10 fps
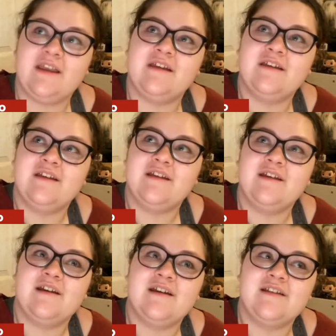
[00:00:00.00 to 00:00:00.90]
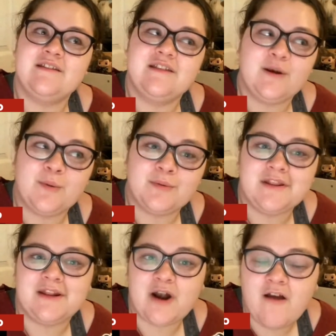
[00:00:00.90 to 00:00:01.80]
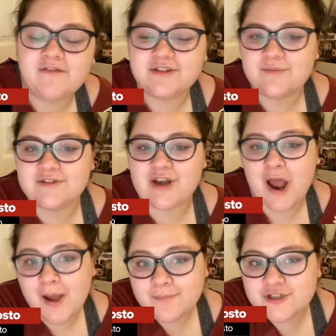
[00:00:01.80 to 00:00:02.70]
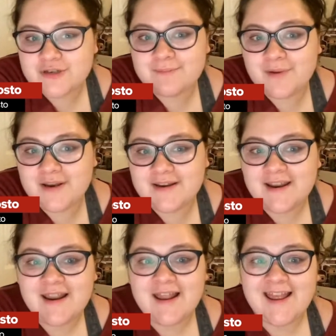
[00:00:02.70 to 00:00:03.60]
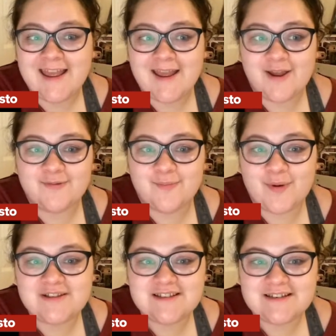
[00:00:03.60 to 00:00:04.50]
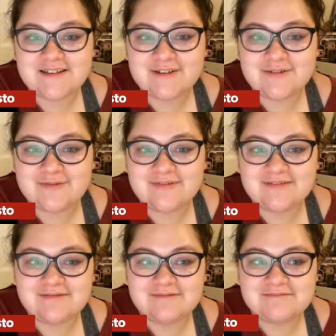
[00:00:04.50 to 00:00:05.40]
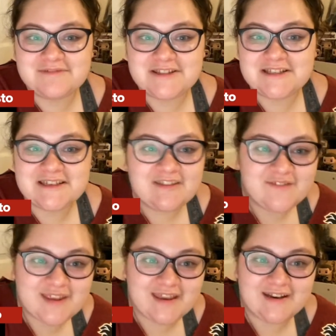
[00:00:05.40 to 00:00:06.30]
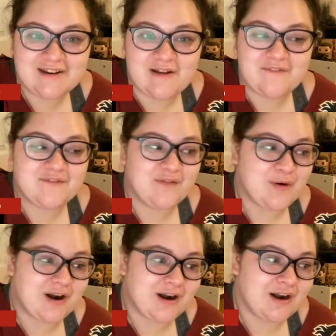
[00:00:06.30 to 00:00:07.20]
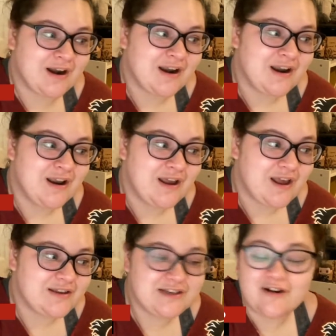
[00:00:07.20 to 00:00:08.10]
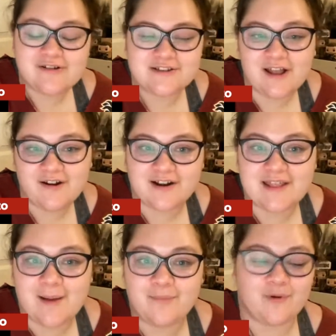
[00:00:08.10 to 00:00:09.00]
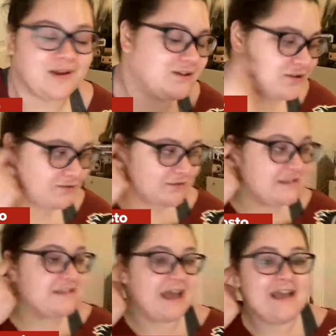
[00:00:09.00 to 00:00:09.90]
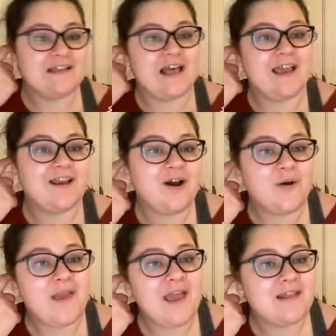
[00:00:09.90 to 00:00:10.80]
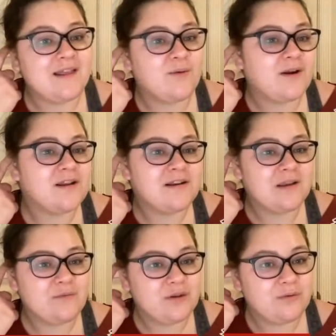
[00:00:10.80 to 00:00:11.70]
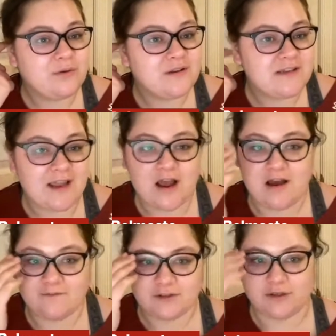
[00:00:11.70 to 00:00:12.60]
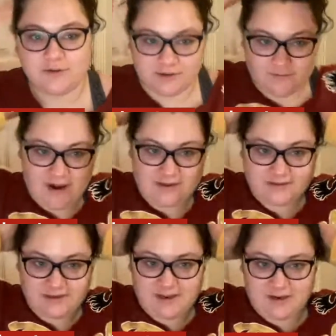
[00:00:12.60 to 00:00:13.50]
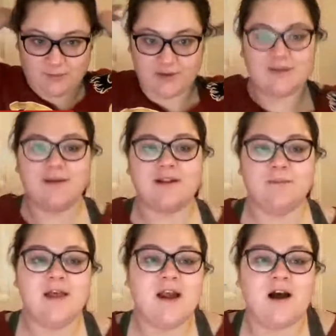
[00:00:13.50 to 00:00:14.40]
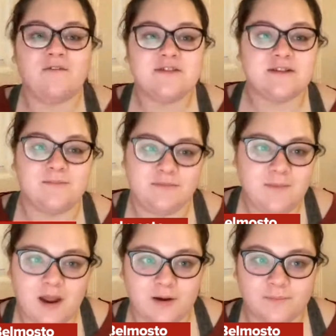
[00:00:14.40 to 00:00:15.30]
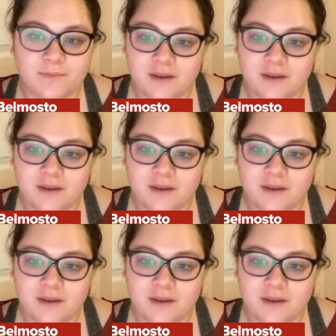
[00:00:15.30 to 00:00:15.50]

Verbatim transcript: like, there like there obviously was an option, but it wasn't significant enough for Darryl Sutter at that point to say like, okay, like we're gonna give you a day off so you can rest and we can make the playoffs. No,